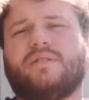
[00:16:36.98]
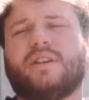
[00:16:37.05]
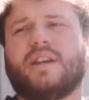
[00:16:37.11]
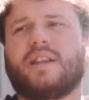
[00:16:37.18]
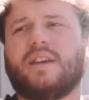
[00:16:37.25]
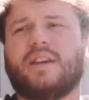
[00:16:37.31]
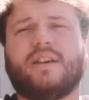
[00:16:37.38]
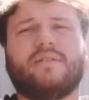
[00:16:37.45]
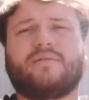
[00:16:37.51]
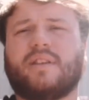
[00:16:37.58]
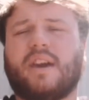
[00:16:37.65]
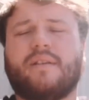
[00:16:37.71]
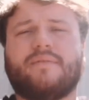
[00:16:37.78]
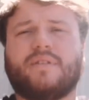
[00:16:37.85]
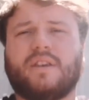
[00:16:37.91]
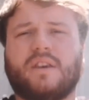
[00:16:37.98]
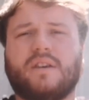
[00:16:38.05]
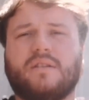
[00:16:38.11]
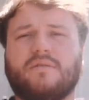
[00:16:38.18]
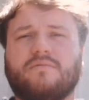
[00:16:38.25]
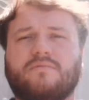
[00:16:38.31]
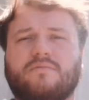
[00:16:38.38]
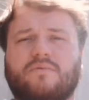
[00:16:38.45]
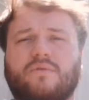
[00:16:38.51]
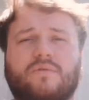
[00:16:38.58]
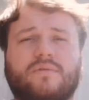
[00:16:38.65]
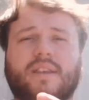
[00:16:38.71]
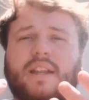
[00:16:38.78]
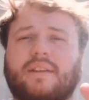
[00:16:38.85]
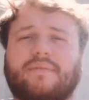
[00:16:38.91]
get it for the year,
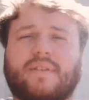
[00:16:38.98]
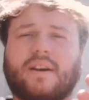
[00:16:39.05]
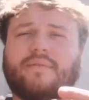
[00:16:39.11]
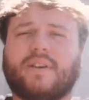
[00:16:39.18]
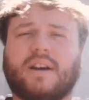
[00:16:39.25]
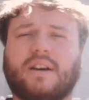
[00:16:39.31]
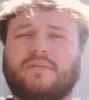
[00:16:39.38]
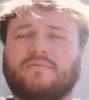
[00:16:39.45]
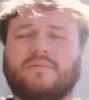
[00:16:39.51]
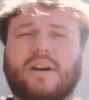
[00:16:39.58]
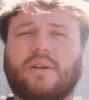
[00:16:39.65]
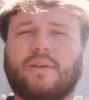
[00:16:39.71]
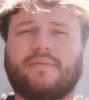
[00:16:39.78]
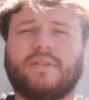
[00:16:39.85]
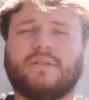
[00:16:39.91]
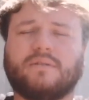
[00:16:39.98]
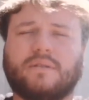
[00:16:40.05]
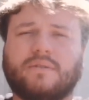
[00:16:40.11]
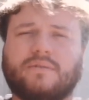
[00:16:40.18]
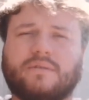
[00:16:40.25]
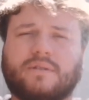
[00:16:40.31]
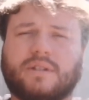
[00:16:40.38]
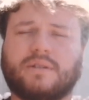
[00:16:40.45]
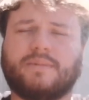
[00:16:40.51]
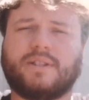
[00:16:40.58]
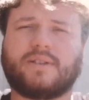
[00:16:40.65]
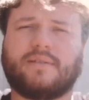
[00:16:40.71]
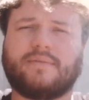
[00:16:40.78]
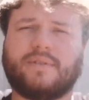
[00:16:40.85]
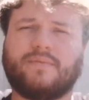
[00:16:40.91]
or get it for however long you're going to be
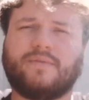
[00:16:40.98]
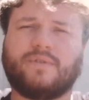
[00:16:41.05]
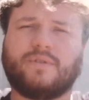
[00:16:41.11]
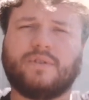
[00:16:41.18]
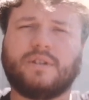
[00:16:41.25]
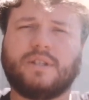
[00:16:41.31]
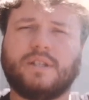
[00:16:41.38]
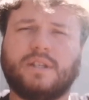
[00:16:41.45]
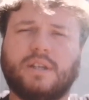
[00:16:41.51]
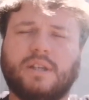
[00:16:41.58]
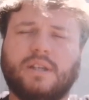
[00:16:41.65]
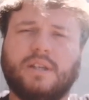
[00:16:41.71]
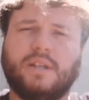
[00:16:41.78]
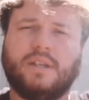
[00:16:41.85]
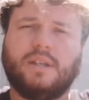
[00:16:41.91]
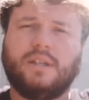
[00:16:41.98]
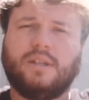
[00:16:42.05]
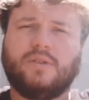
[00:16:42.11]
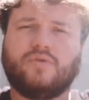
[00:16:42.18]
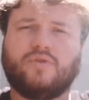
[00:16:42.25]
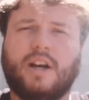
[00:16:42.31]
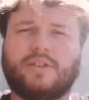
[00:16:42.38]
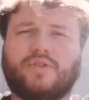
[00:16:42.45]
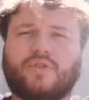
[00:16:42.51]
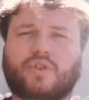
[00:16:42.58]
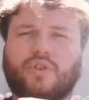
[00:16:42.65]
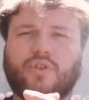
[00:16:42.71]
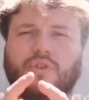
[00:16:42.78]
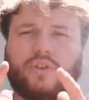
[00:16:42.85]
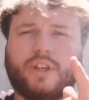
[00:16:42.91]
travelling for. That's
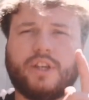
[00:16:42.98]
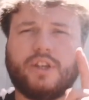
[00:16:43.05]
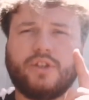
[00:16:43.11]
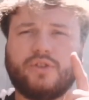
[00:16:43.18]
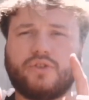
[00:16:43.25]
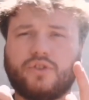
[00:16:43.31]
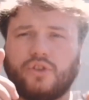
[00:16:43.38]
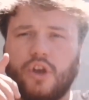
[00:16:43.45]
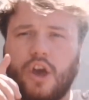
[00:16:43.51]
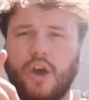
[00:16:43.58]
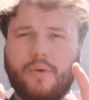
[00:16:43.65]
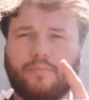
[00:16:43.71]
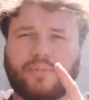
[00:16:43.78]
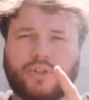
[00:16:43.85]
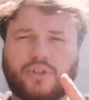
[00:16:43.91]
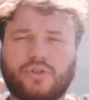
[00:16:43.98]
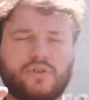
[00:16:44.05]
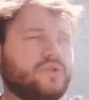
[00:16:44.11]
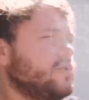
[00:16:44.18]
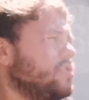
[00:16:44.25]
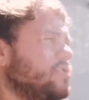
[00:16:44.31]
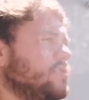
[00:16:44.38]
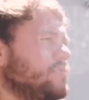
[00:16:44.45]
Cookie's tips.